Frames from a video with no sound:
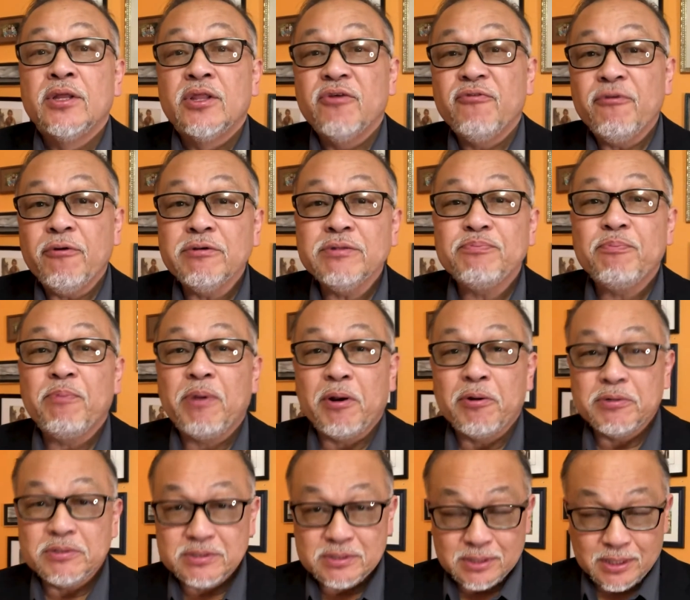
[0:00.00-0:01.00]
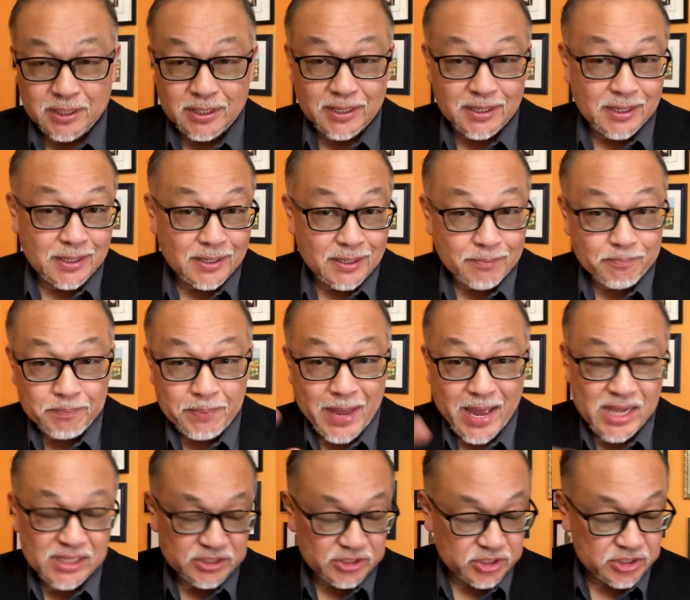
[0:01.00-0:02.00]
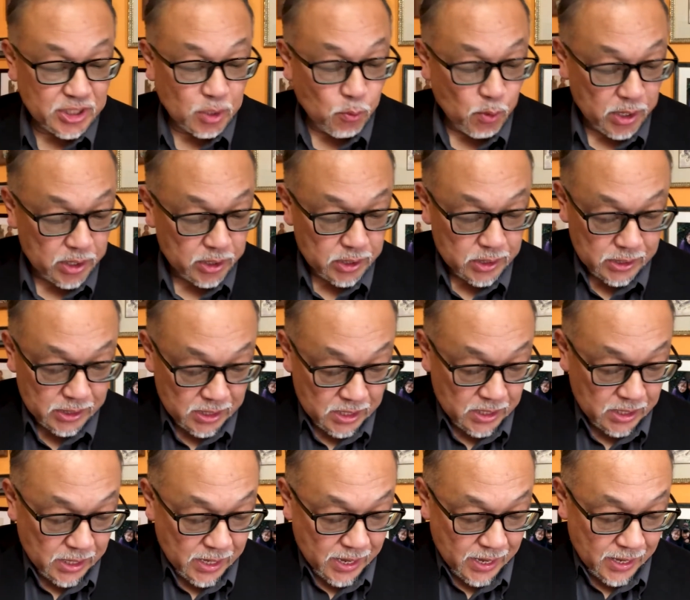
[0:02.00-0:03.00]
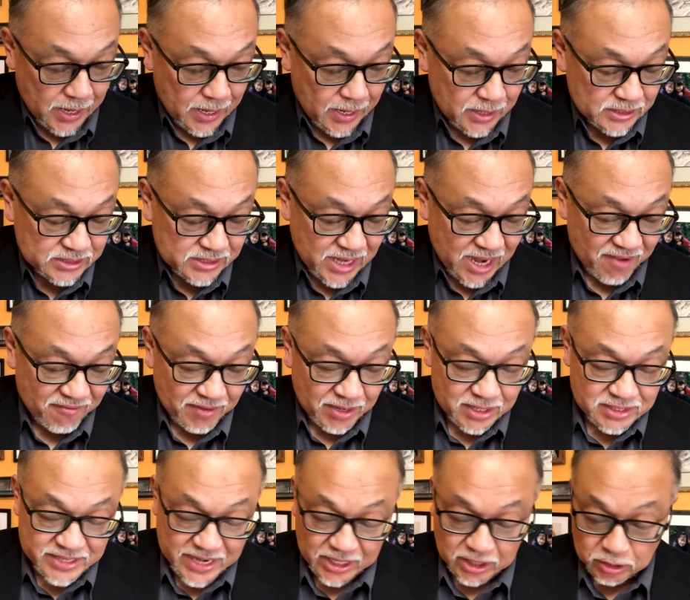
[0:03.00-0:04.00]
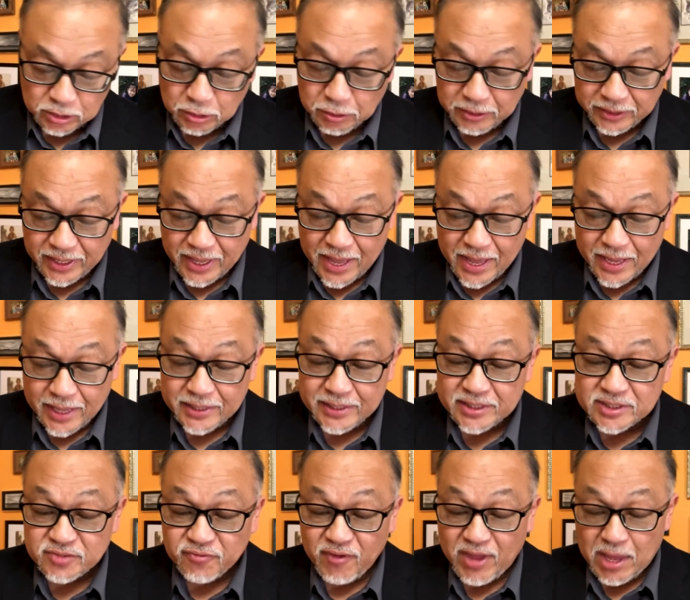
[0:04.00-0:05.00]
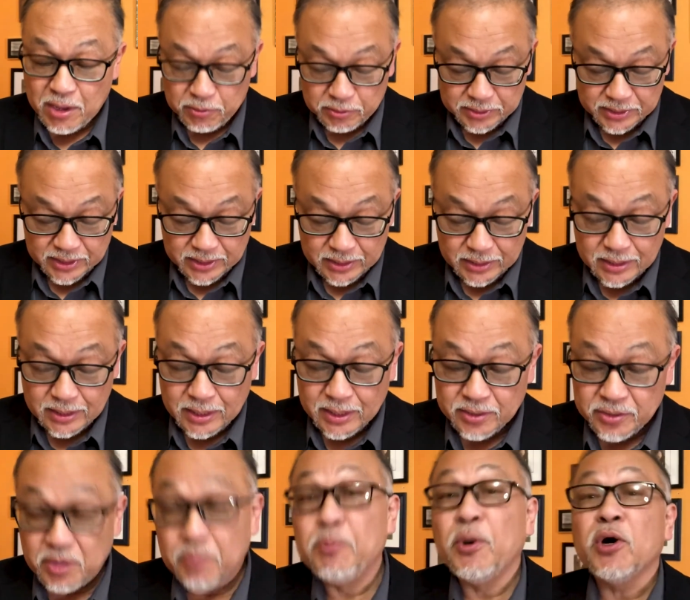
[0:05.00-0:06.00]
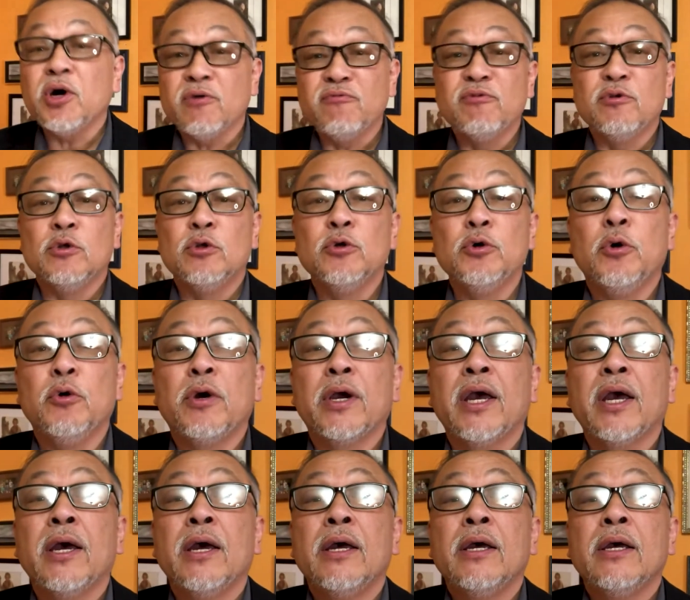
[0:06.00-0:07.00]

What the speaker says: The first passage I want us to take a look at is found in the book of Luke,